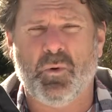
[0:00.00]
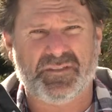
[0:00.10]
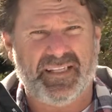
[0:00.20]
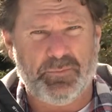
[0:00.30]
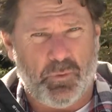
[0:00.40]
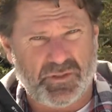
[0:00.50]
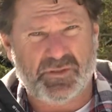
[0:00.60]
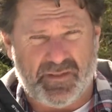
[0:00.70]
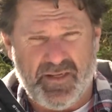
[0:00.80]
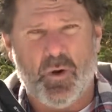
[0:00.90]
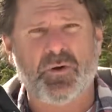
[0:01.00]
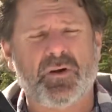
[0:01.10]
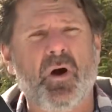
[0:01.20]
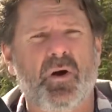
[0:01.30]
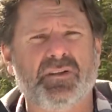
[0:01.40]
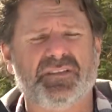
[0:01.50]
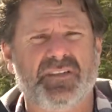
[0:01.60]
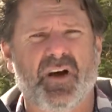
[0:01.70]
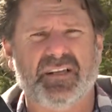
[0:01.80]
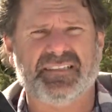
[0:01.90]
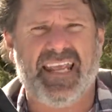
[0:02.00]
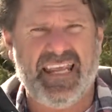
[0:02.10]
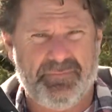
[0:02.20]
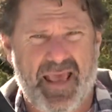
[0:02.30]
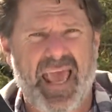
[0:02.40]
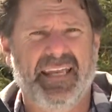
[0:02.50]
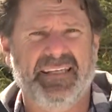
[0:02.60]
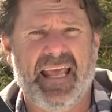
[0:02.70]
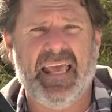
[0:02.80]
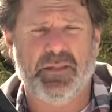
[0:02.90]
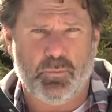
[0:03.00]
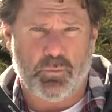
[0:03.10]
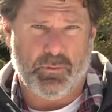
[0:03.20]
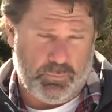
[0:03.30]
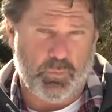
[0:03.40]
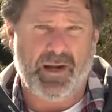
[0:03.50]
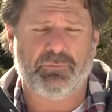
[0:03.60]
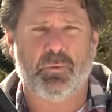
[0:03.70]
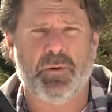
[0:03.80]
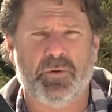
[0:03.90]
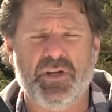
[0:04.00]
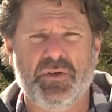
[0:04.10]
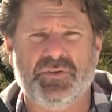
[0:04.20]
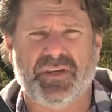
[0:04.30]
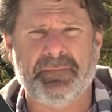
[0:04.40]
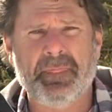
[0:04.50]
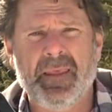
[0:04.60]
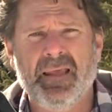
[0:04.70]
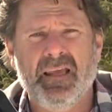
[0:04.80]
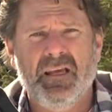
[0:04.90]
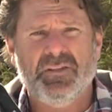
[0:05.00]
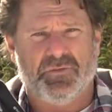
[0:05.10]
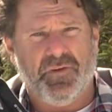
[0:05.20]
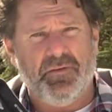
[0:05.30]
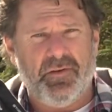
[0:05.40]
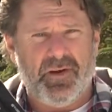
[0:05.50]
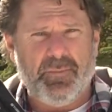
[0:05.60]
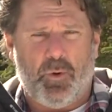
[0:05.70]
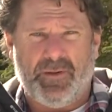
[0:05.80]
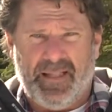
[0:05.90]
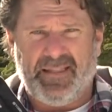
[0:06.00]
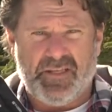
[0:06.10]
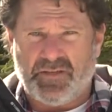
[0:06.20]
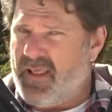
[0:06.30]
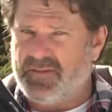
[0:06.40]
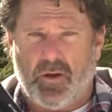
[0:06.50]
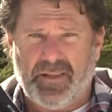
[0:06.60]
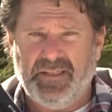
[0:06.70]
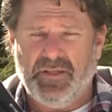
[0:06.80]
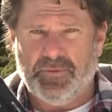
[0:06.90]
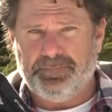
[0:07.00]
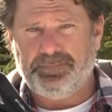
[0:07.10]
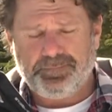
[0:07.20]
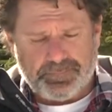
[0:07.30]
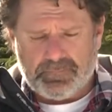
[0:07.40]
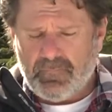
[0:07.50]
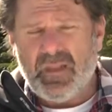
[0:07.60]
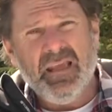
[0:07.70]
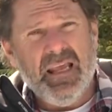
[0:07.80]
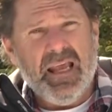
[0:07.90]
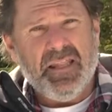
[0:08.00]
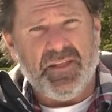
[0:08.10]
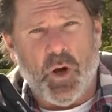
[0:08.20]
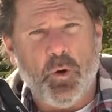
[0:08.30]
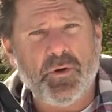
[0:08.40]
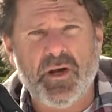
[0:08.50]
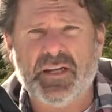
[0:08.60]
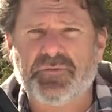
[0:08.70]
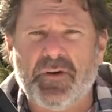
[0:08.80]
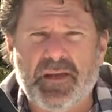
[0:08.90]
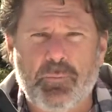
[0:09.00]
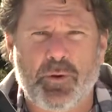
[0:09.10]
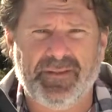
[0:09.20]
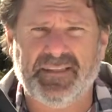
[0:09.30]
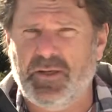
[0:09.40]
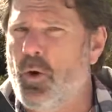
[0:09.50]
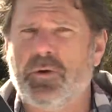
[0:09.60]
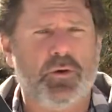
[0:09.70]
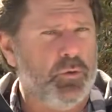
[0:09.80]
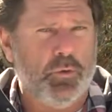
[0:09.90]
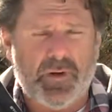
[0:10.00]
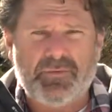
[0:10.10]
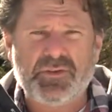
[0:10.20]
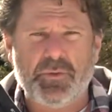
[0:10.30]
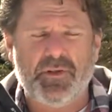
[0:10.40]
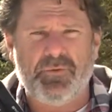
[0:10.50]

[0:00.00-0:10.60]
once the owner calls the dog's name and whatever word we're using. So very, very important that that's all they do. It's very important that the owner or whoever's doing the